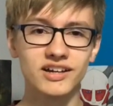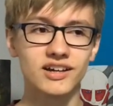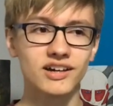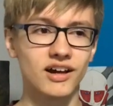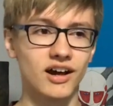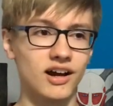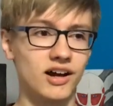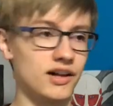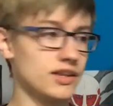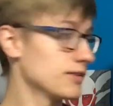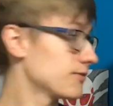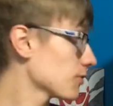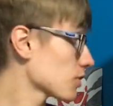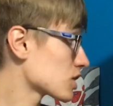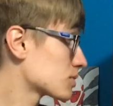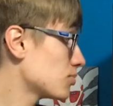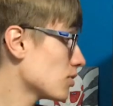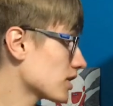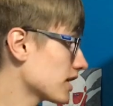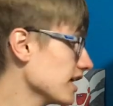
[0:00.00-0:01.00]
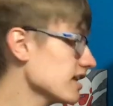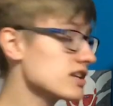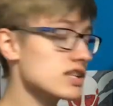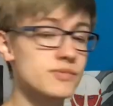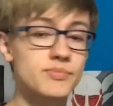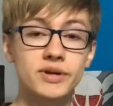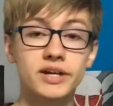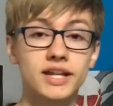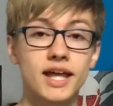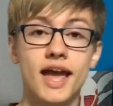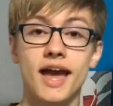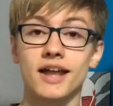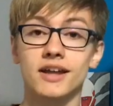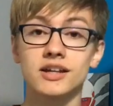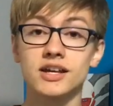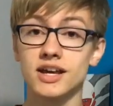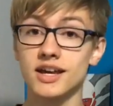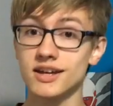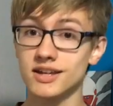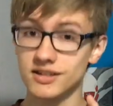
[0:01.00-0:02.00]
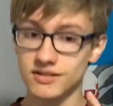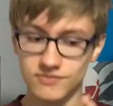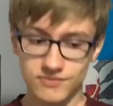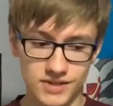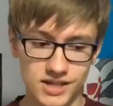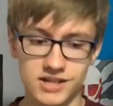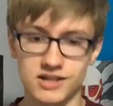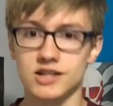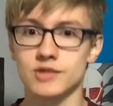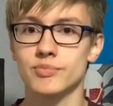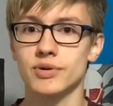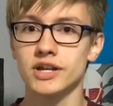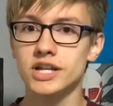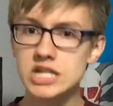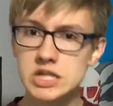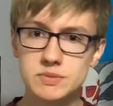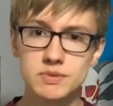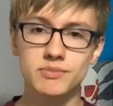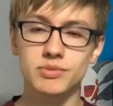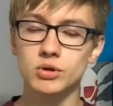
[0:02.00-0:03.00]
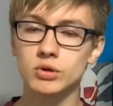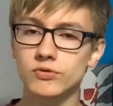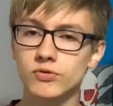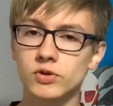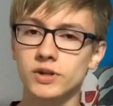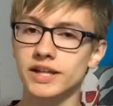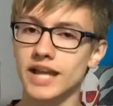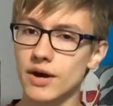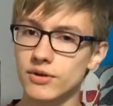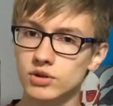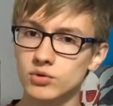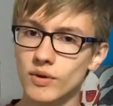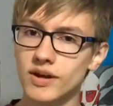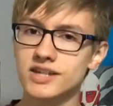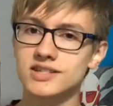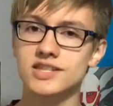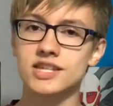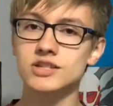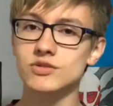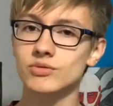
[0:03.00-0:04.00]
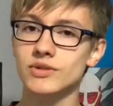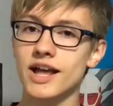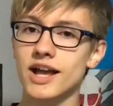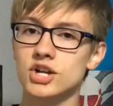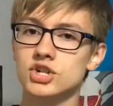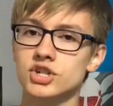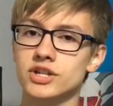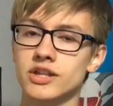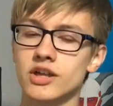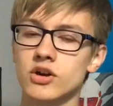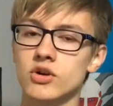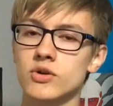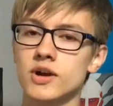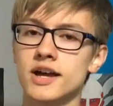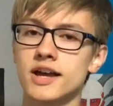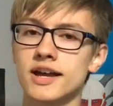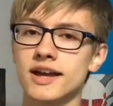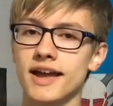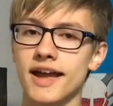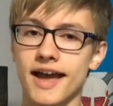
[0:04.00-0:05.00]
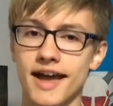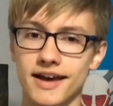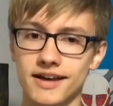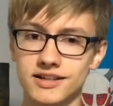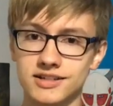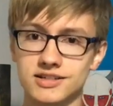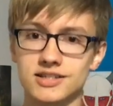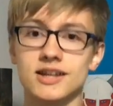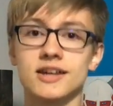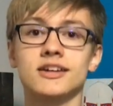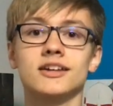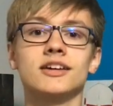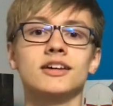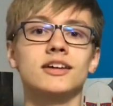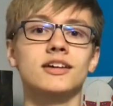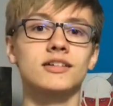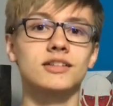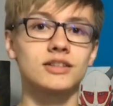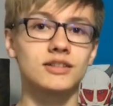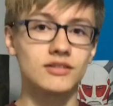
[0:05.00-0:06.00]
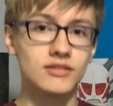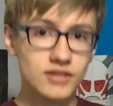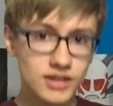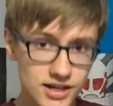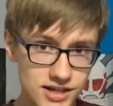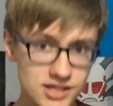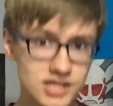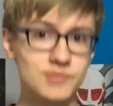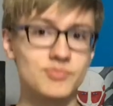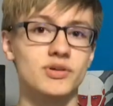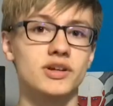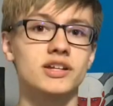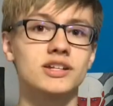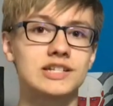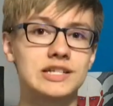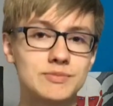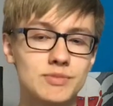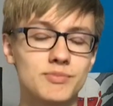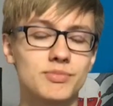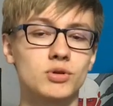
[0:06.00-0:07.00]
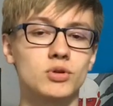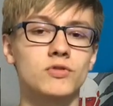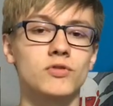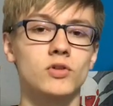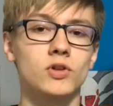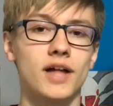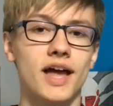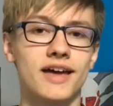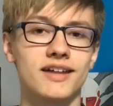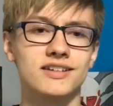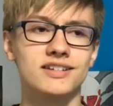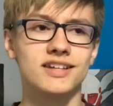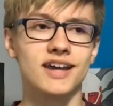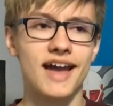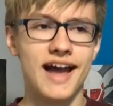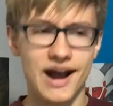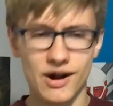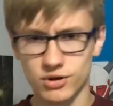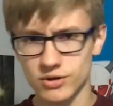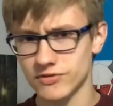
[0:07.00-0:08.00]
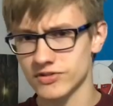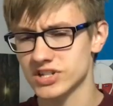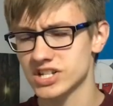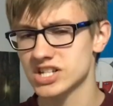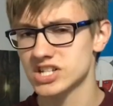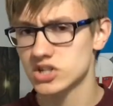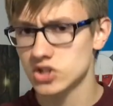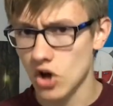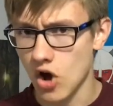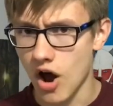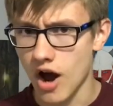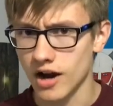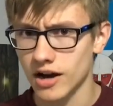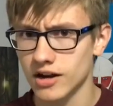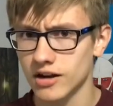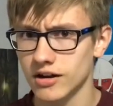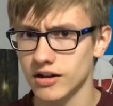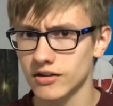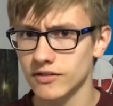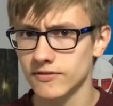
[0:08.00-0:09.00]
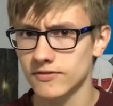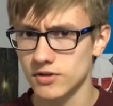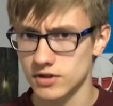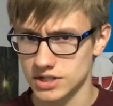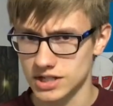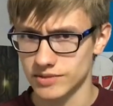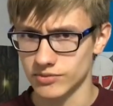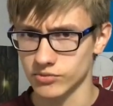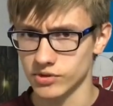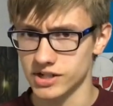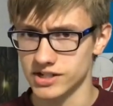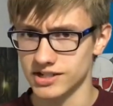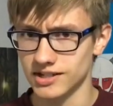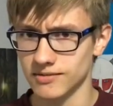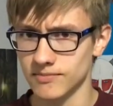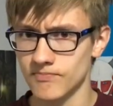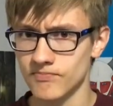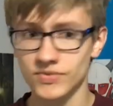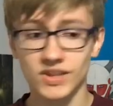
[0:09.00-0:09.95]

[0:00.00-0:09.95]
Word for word: Uh, the first book, Into the Pit, had Into the Pit, To Be Beautiful, and Count the Ways. This one actually, though, has Into the Pit, To Be Beautiful, and Out of Stock for some reason.